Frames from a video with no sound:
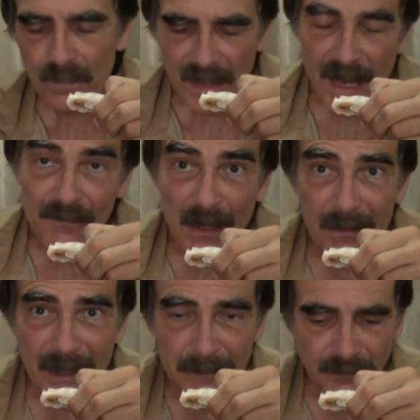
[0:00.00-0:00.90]
and
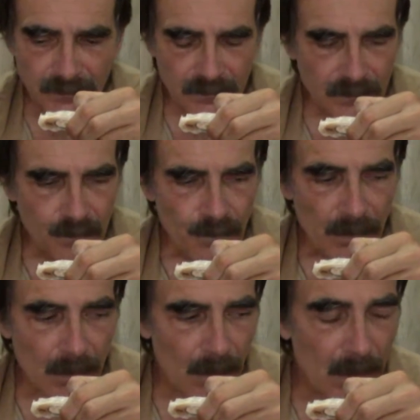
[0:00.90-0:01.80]
probably
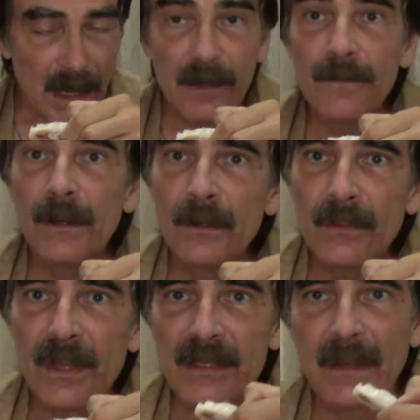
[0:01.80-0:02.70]
interferes
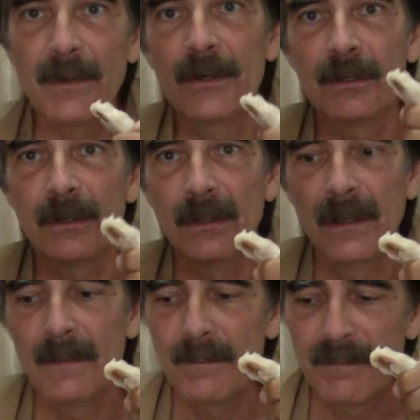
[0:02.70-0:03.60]
with its commercial
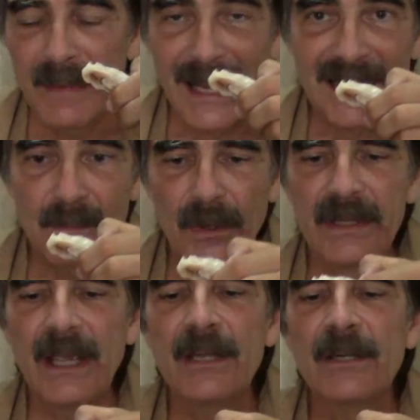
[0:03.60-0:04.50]

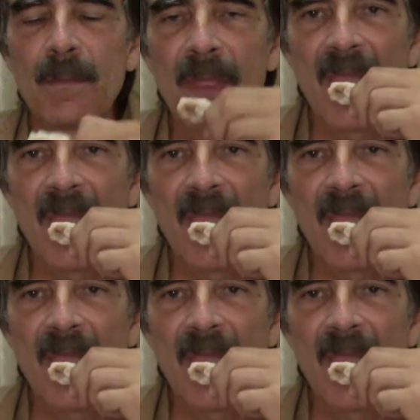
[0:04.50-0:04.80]
exploitation.